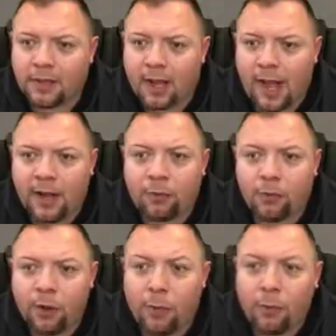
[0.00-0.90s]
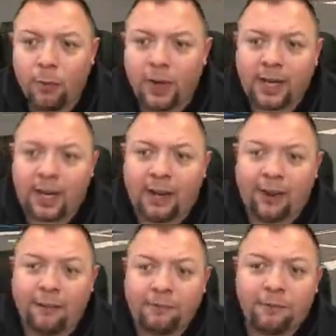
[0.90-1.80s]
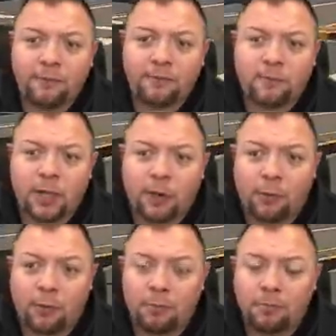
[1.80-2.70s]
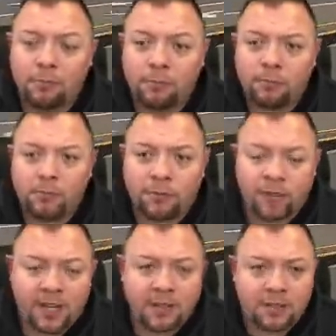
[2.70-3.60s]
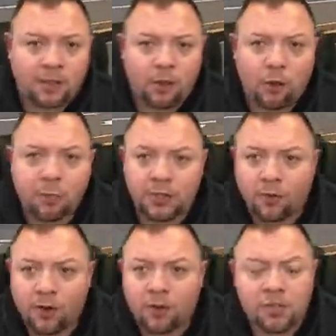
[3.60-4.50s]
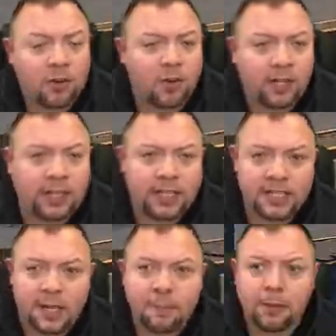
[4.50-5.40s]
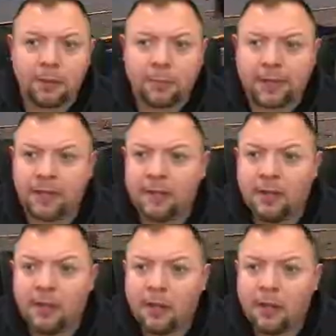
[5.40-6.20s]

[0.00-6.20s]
I don't know if things on the homeless front are starting to ease up a little bit,